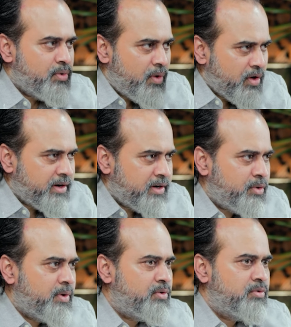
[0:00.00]
You
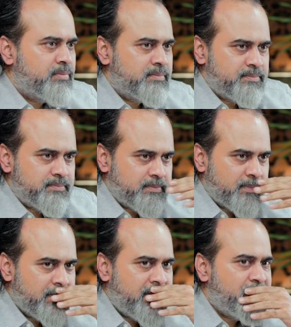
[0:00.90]
walk into a room,
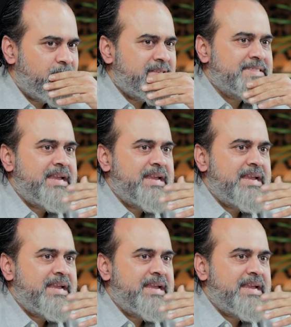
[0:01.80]
the